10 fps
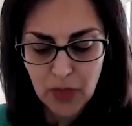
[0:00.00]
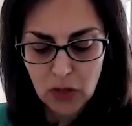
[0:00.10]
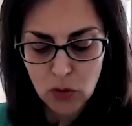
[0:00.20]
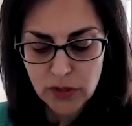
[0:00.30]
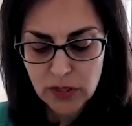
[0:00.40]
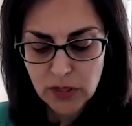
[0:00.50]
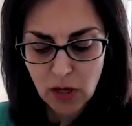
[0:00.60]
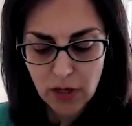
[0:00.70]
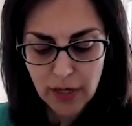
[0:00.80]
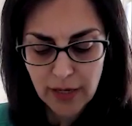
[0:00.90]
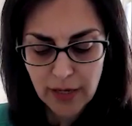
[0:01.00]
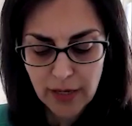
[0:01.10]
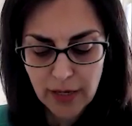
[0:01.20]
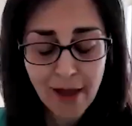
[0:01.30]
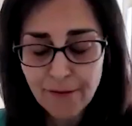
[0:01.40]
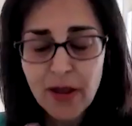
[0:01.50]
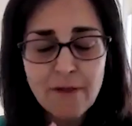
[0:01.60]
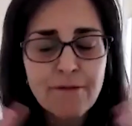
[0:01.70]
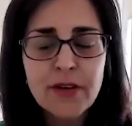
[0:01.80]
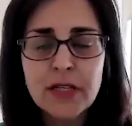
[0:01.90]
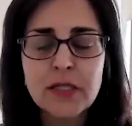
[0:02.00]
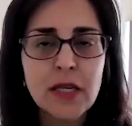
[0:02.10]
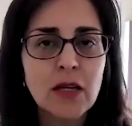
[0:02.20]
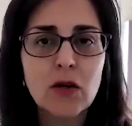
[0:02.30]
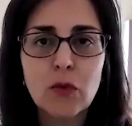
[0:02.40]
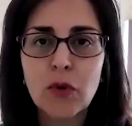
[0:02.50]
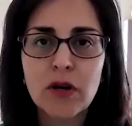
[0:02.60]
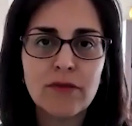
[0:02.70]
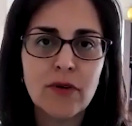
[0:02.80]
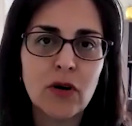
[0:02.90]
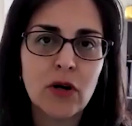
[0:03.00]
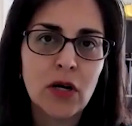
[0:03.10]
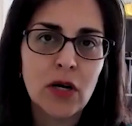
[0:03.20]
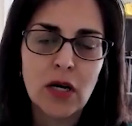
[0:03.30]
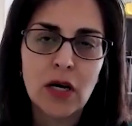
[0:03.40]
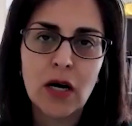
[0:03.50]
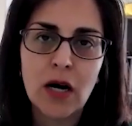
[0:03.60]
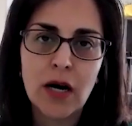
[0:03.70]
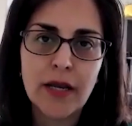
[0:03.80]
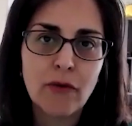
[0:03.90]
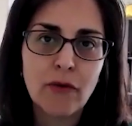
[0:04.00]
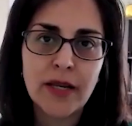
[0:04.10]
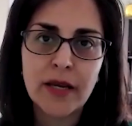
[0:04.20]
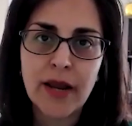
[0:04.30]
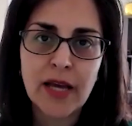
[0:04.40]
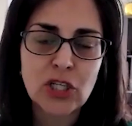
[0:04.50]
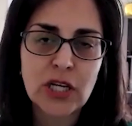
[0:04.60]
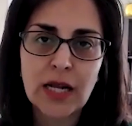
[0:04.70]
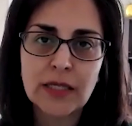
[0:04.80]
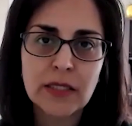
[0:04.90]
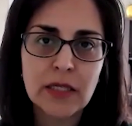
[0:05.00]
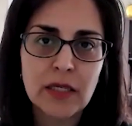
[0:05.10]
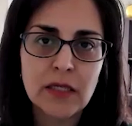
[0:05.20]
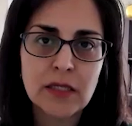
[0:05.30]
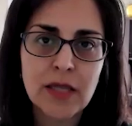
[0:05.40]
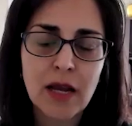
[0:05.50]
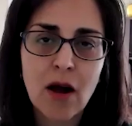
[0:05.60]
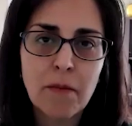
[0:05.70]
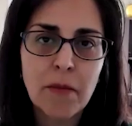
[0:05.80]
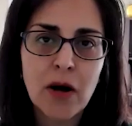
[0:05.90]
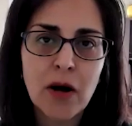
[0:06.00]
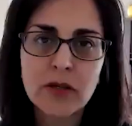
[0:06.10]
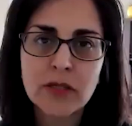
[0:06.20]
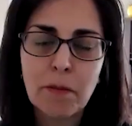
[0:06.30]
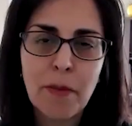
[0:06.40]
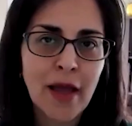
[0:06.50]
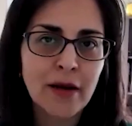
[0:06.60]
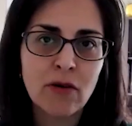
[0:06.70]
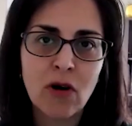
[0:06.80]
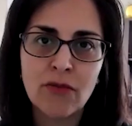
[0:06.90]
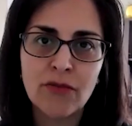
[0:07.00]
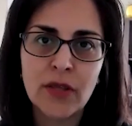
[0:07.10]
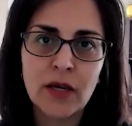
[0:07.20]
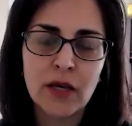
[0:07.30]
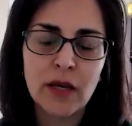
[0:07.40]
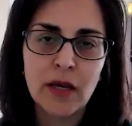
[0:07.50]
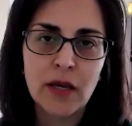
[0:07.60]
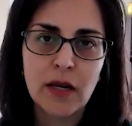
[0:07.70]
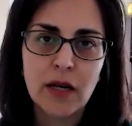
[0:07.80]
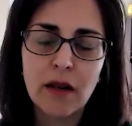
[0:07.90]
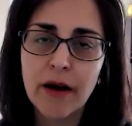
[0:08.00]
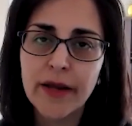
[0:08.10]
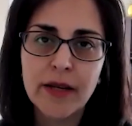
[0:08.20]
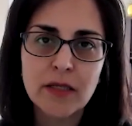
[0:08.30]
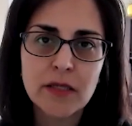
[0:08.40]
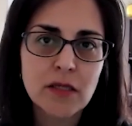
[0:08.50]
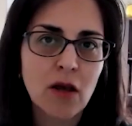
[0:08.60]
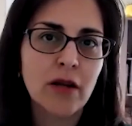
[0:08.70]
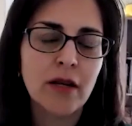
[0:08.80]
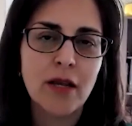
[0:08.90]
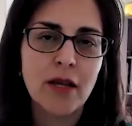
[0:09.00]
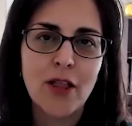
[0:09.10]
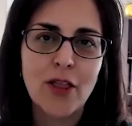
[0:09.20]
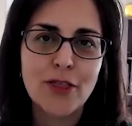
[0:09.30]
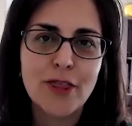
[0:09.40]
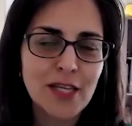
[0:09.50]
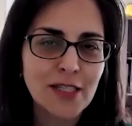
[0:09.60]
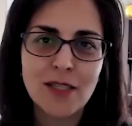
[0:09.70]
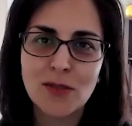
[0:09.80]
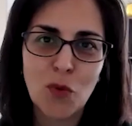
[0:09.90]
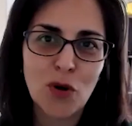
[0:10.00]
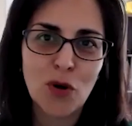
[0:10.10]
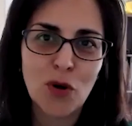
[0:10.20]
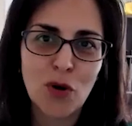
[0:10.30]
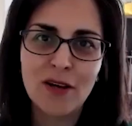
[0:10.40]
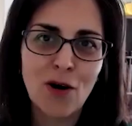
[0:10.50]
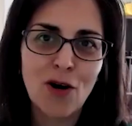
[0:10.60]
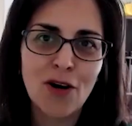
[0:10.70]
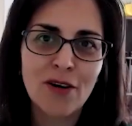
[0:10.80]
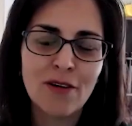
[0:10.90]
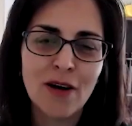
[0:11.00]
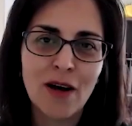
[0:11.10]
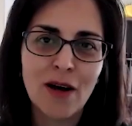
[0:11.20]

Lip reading: Khuzestan, and every single one of our Iranian nationalities that come under the banner of the Lion and Sun. This is what we are,